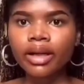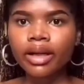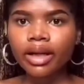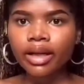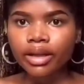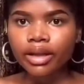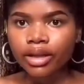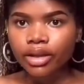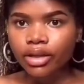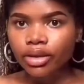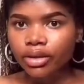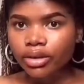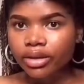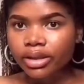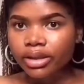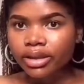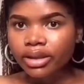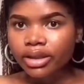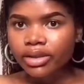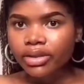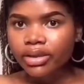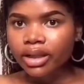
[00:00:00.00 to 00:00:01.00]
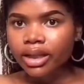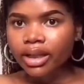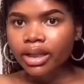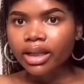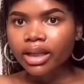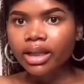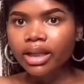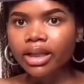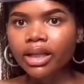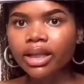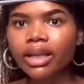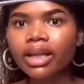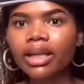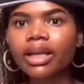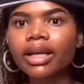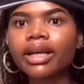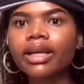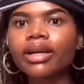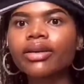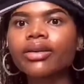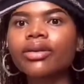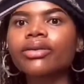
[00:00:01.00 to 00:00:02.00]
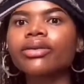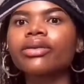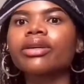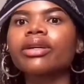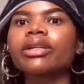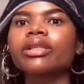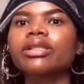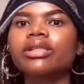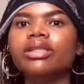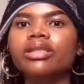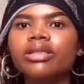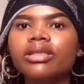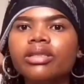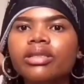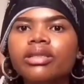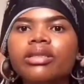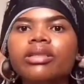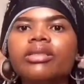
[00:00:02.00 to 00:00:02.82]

and then you just literally like lay it on your edges.